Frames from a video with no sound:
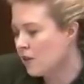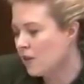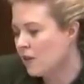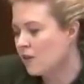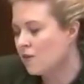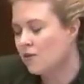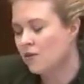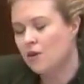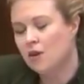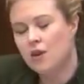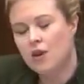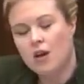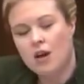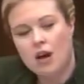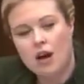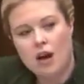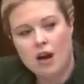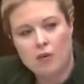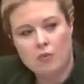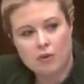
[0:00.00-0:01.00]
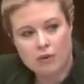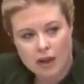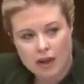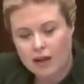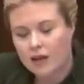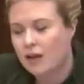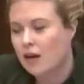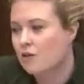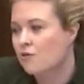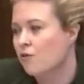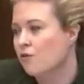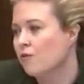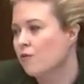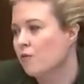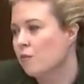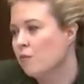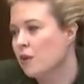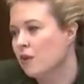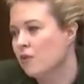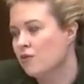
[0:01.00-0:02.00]
on this. I would like an answer
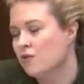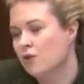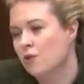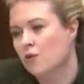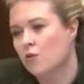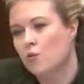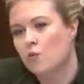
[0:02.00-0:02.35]
from the minister.